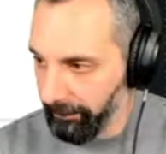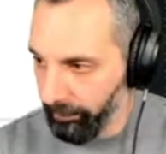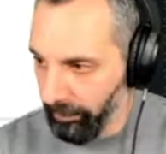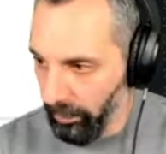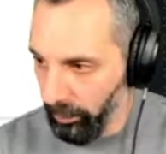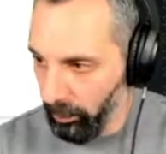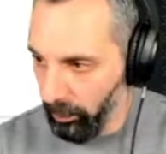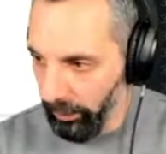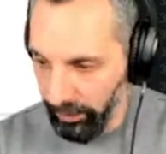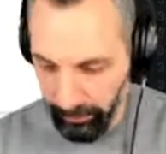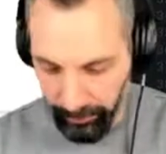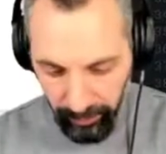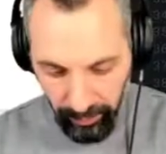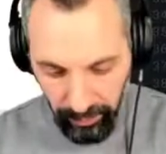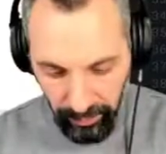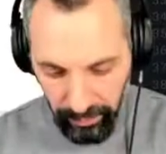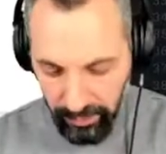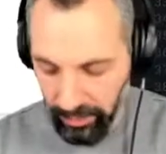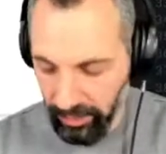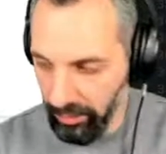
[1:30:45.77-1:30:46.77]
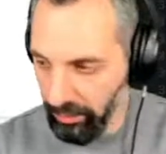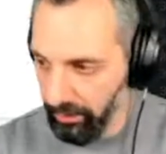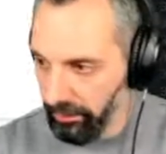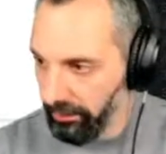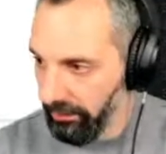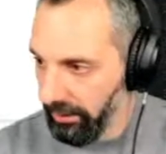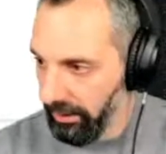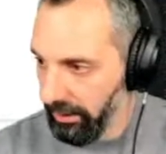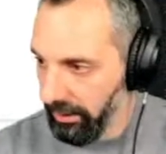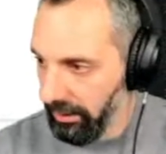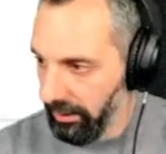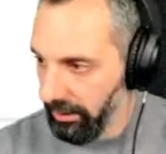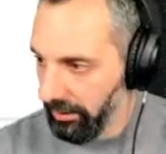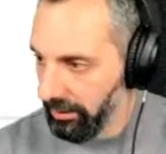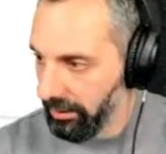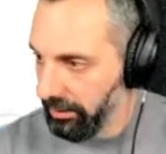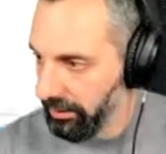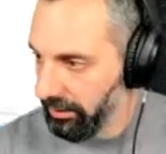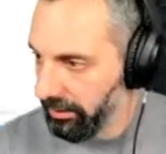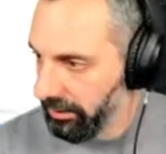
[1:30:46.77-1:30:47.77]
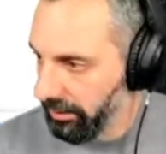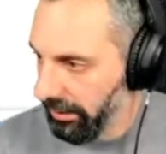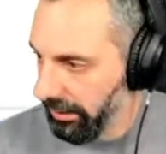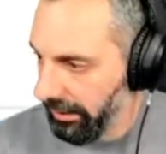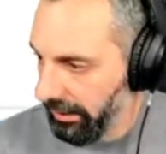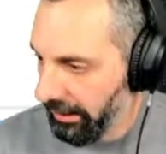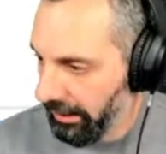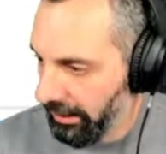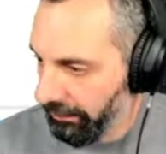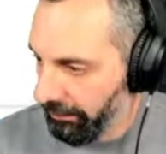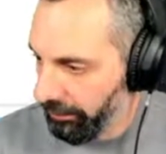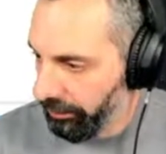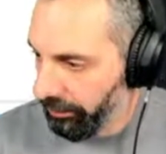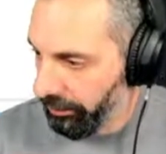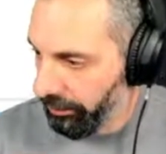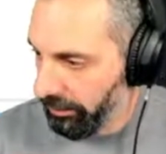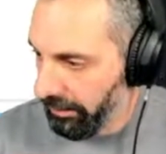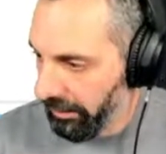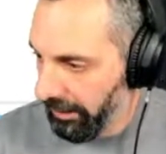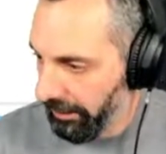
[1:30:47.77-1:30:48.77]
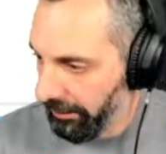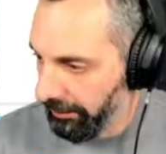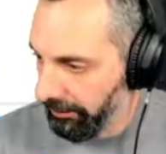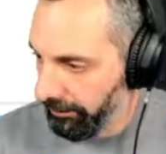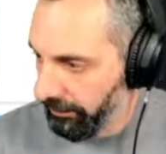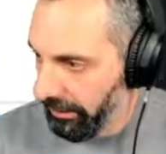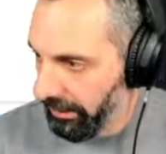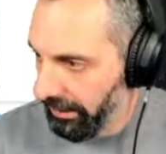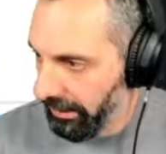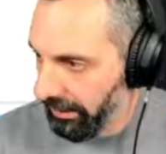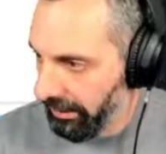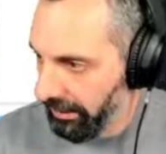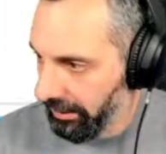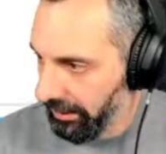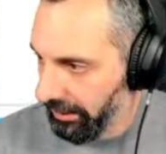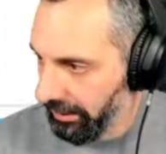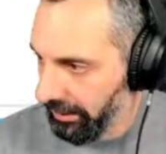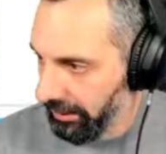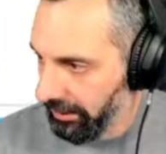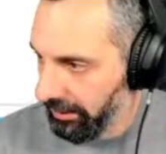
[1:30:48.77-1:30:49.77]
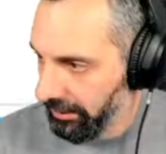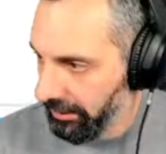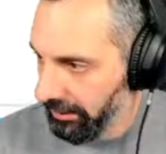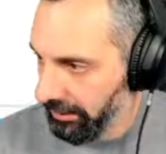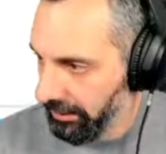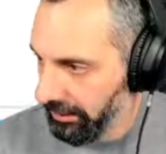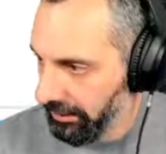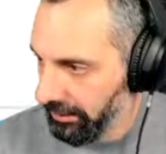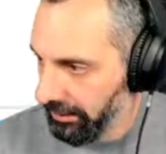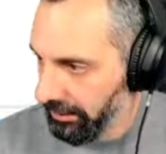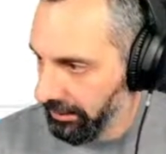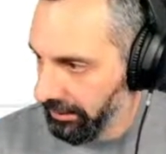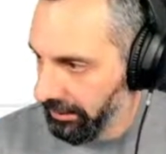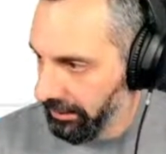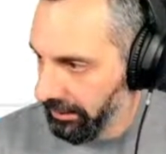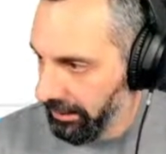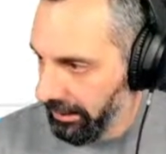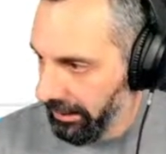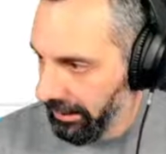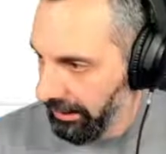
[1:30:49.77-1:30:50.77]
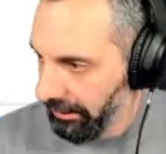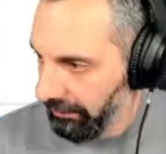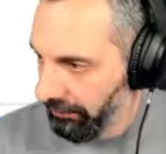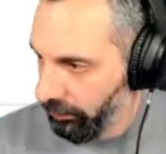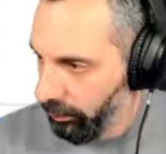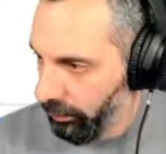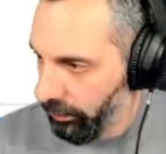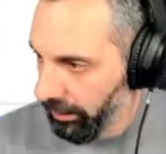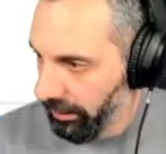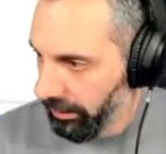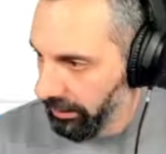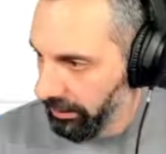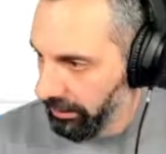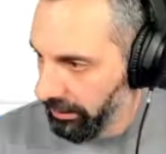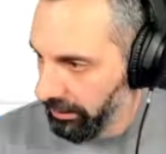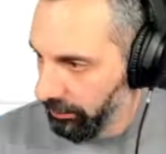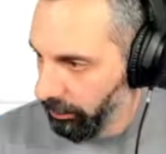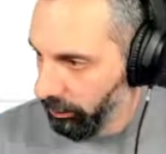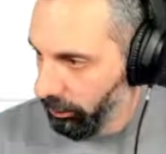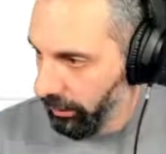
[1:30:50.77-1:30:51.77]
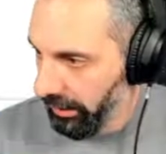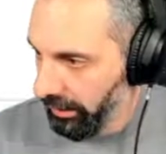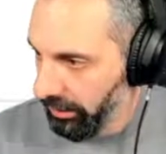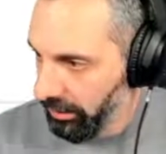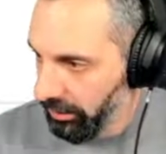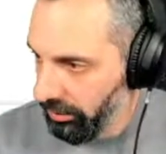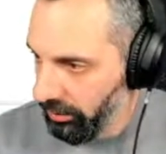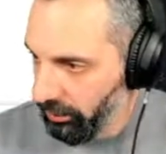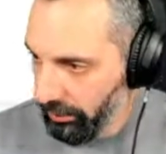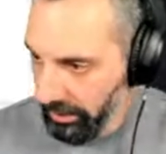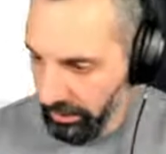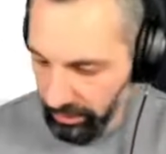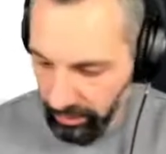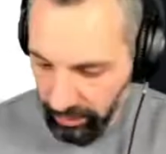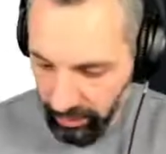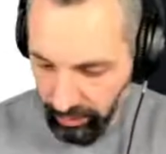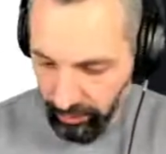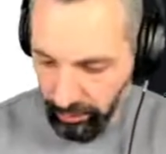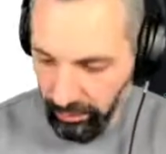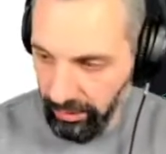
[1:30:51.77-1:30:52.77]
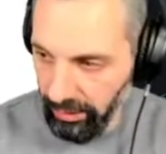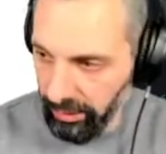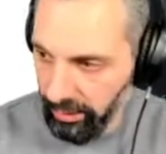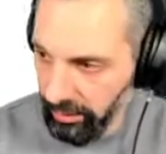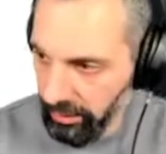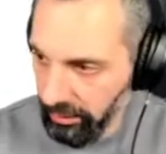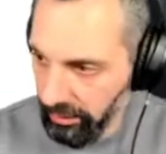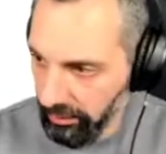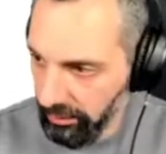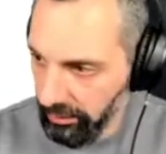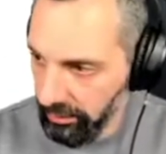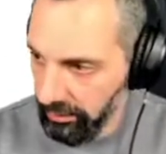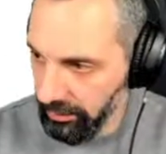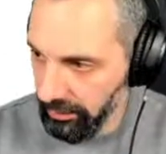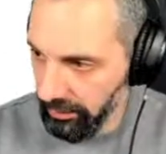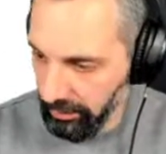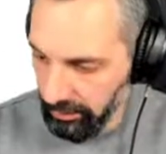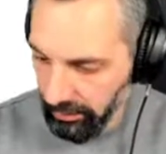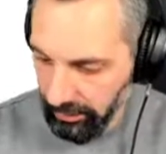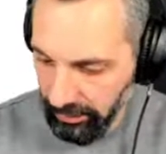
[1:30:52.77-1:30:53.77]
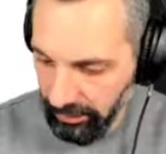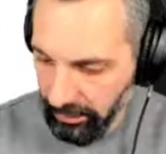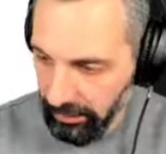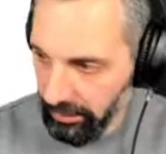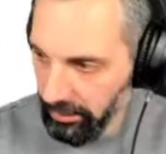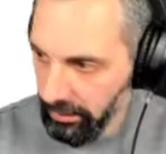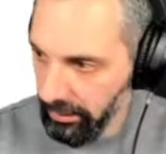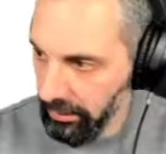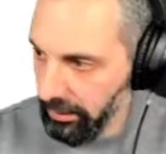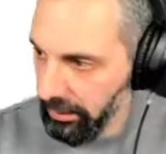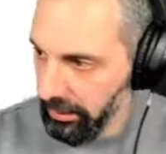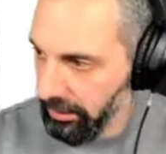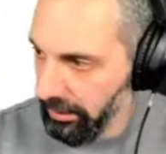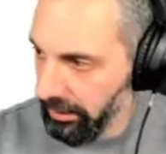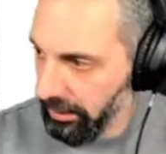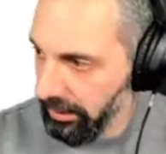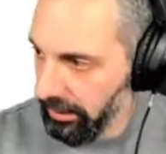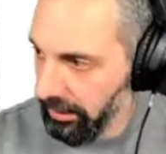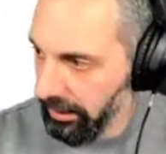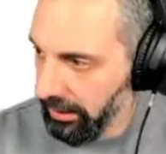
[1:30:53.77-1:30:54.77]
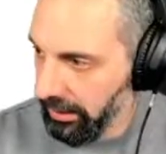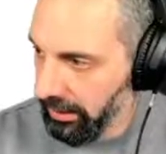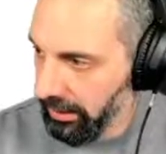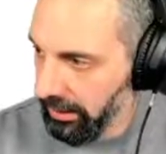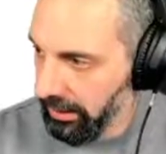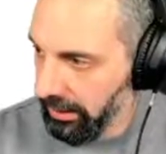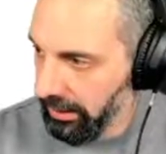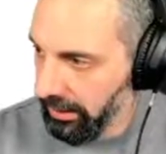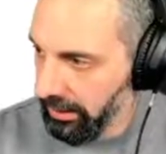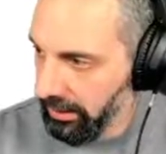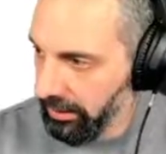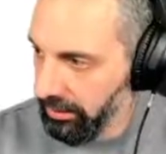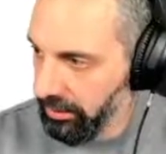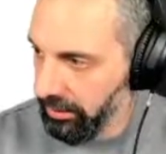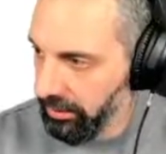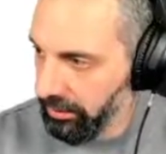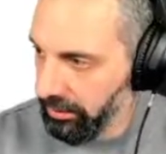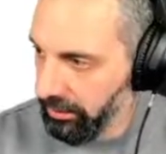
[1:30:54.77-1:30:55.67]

way to put it. So I think I put, yeah, I think I have way too much code here. And then I need to,